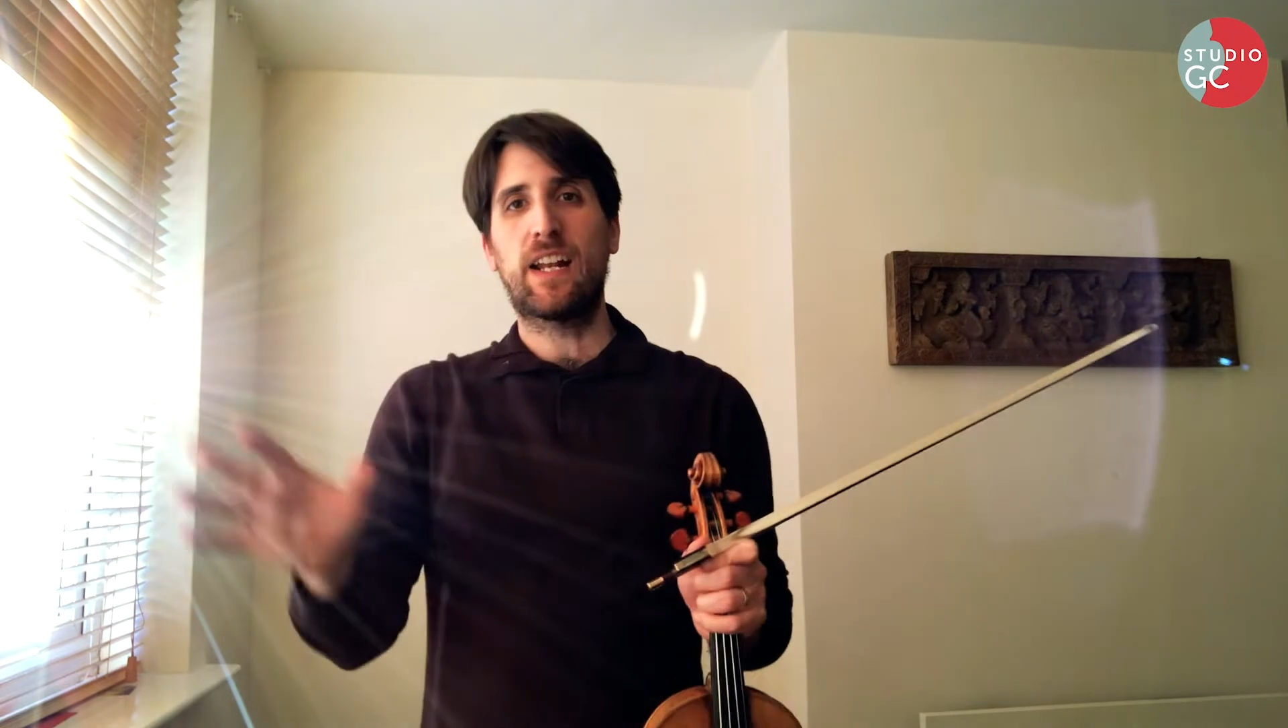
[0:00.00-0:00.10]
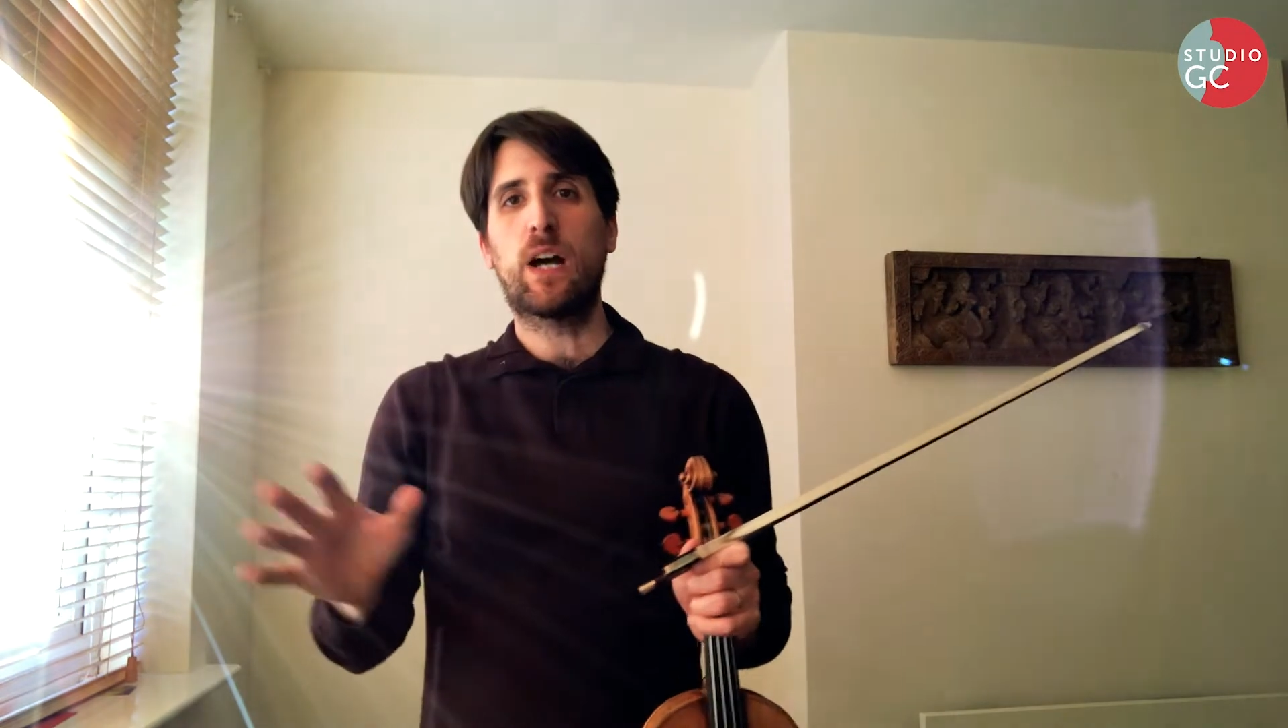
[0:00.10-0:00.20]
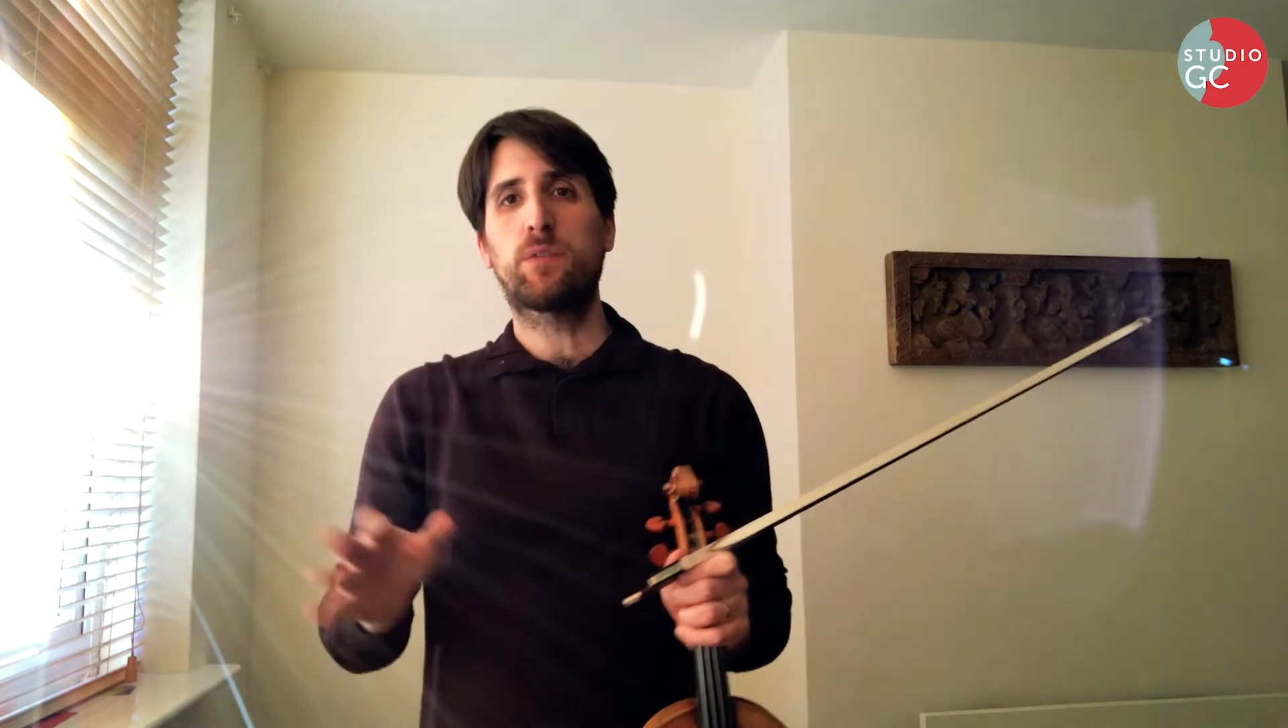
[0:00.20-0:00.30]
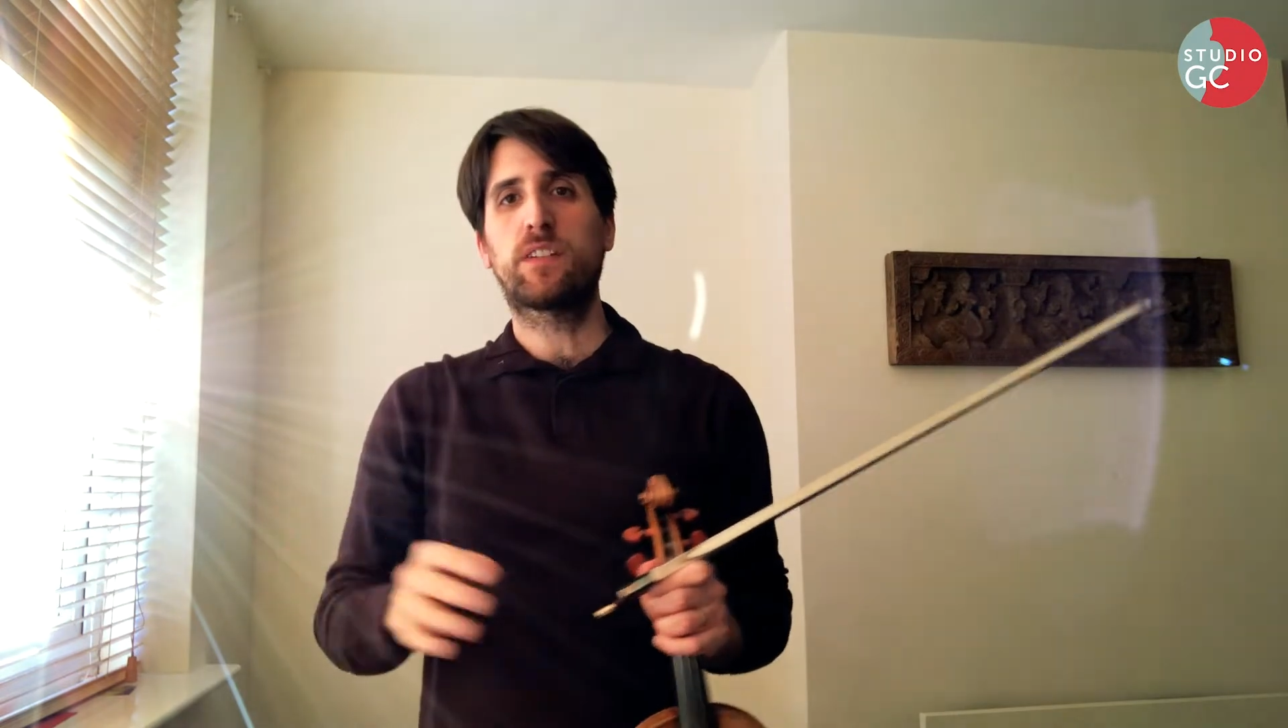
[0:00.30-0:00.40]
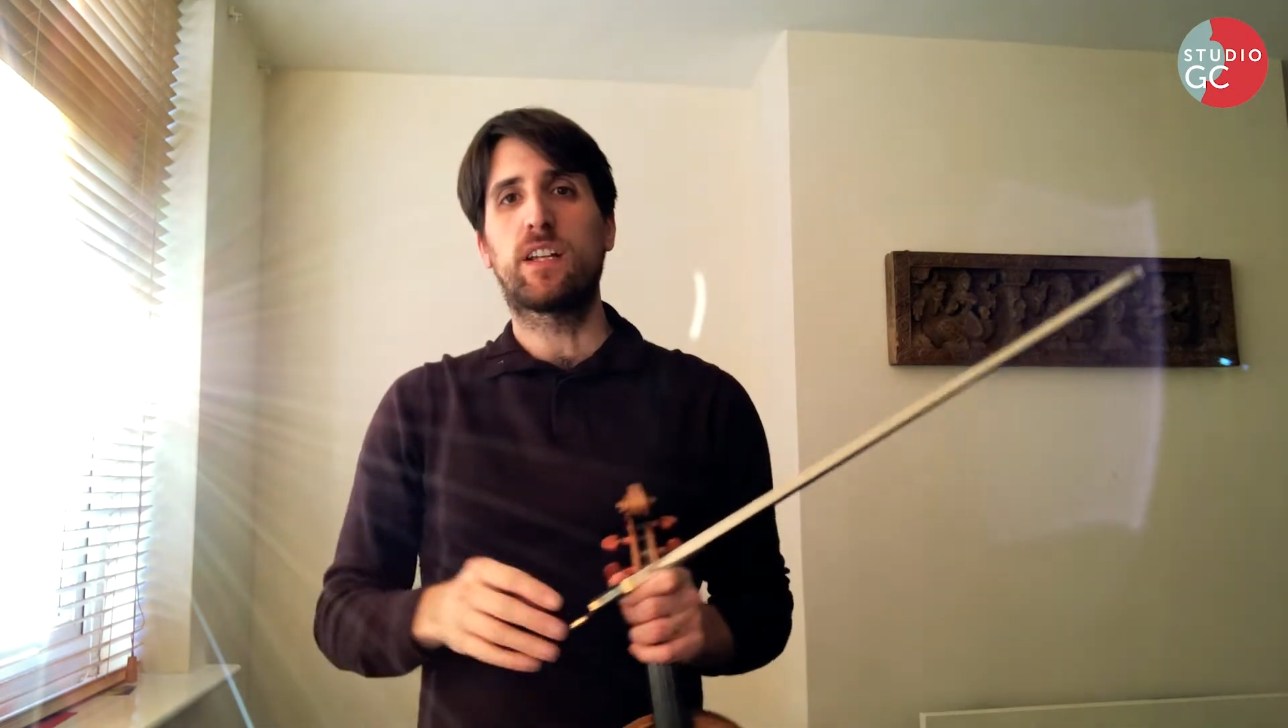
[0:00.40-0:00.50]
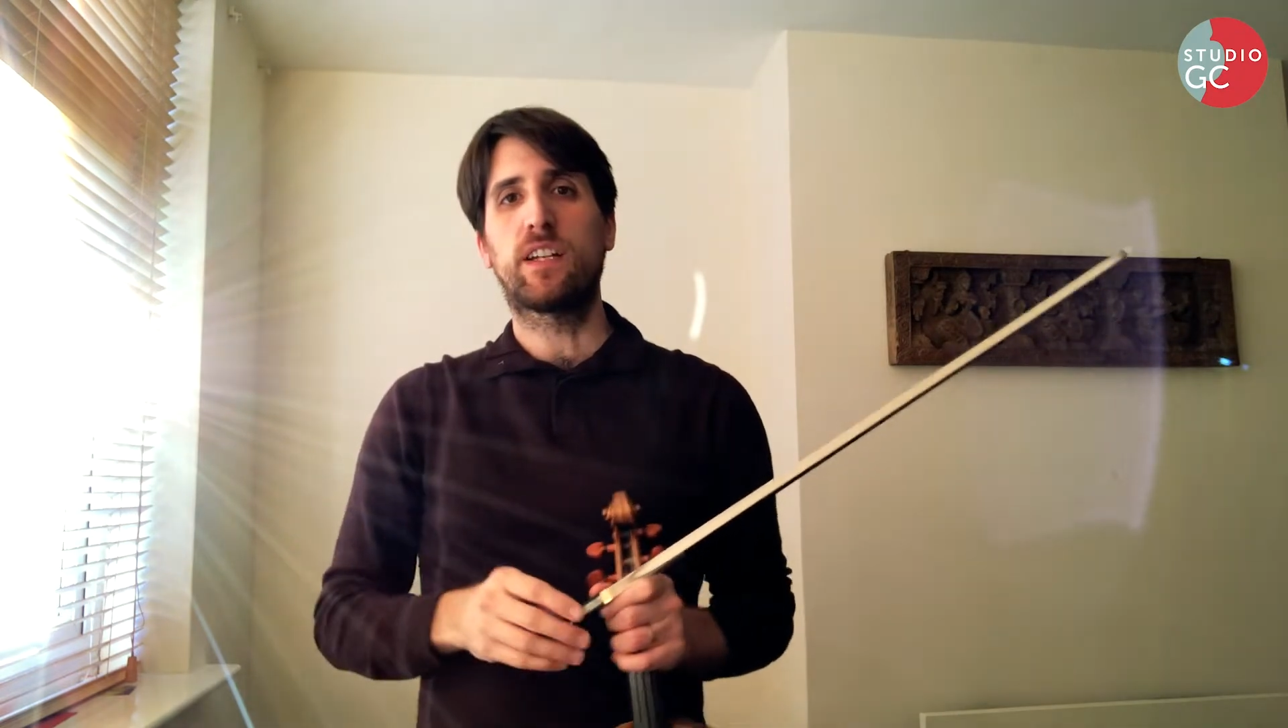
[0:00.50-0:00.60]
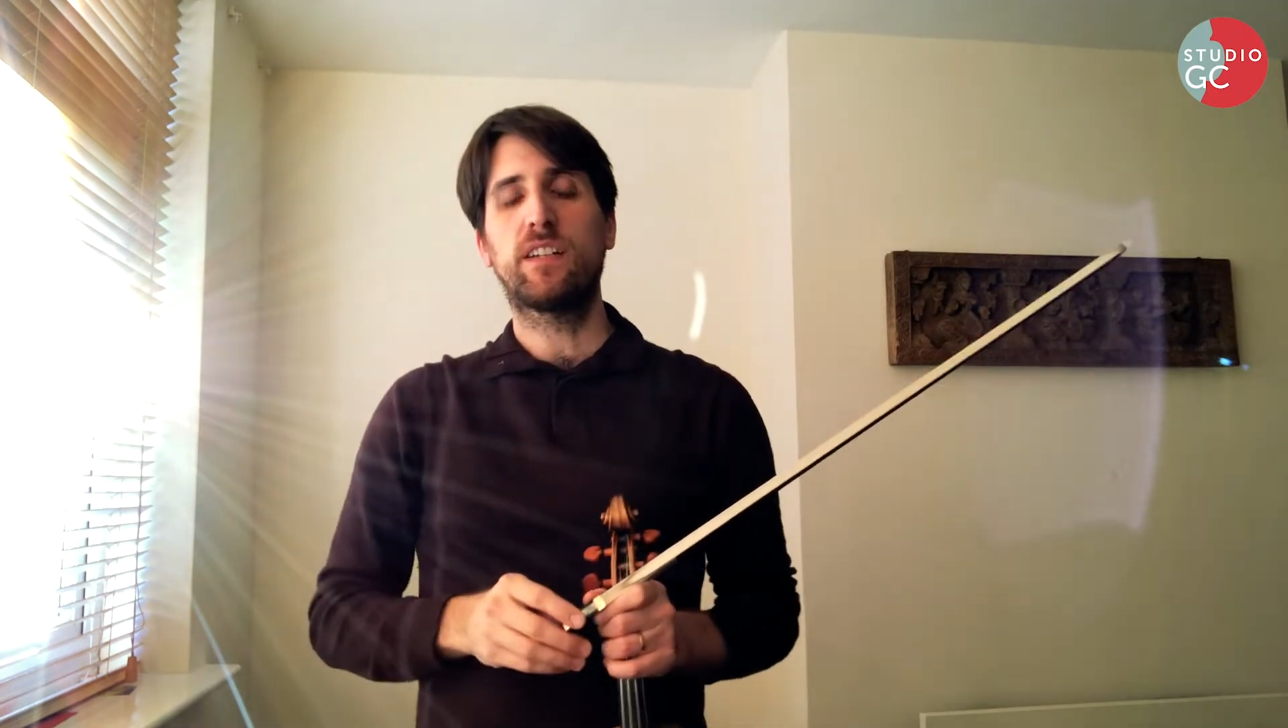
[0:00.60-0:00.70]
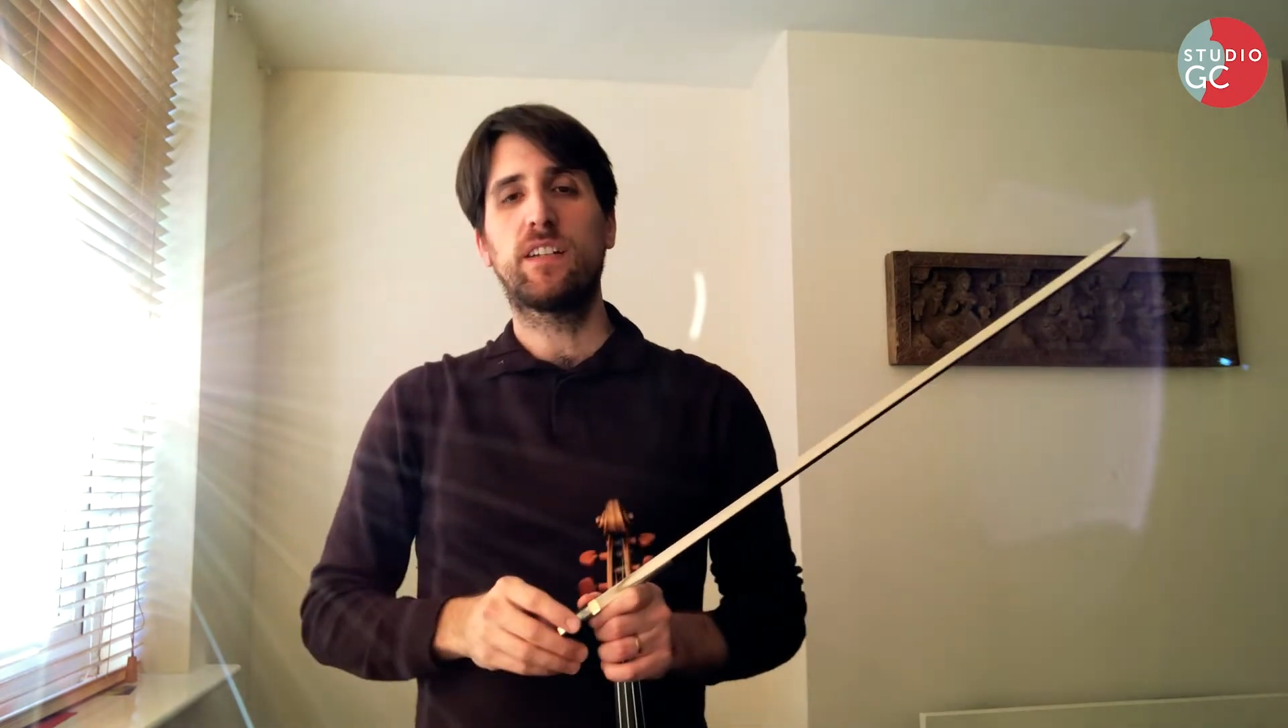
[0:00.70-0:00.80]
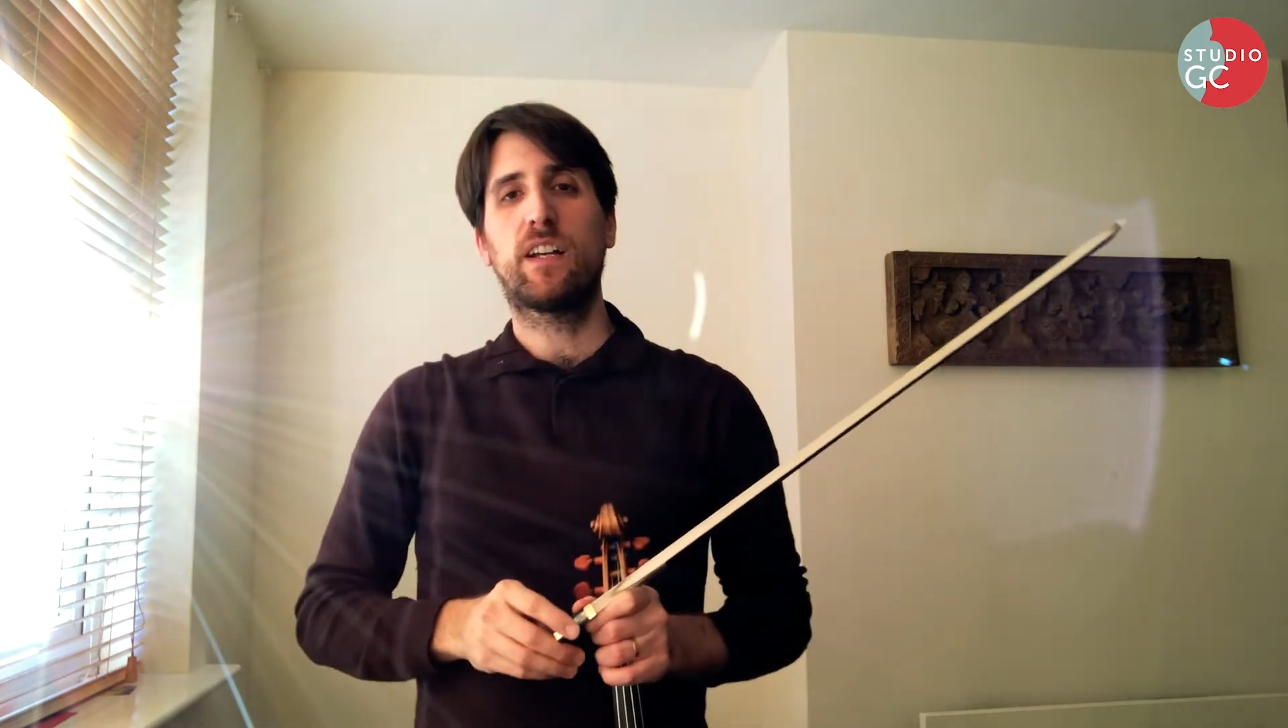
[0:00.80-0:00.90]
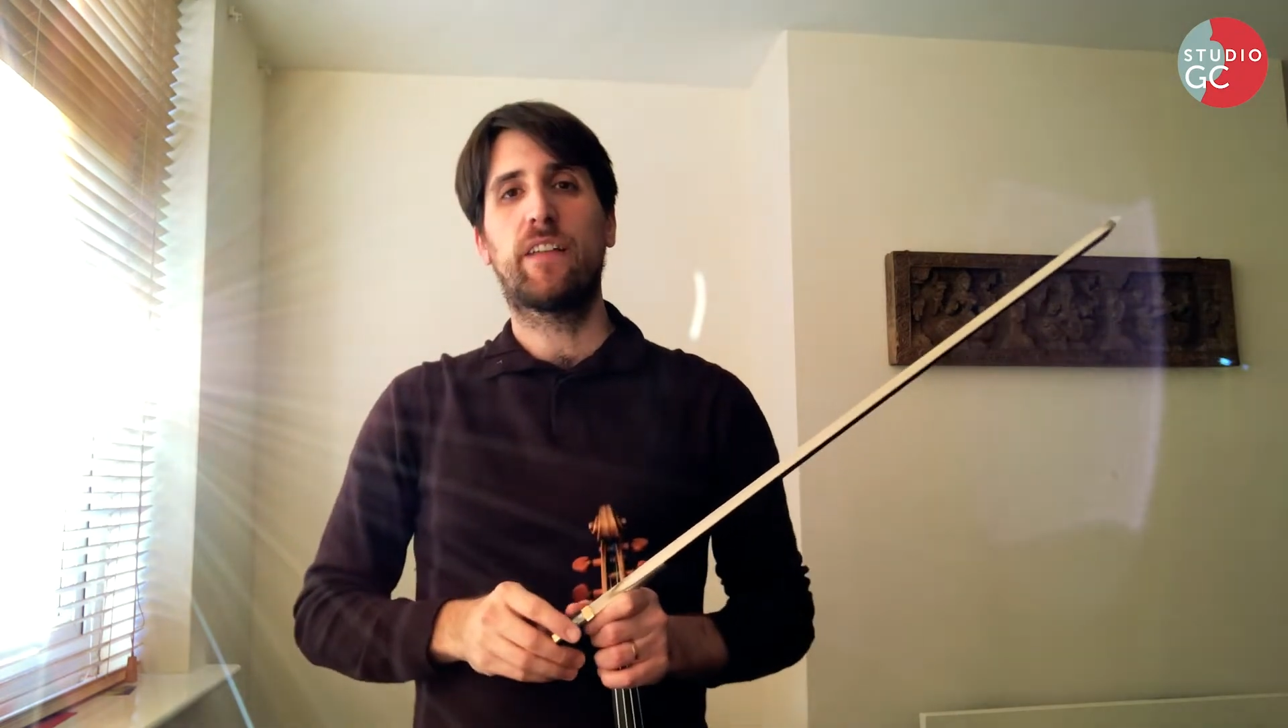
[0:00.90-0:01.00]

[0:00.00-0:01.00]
outline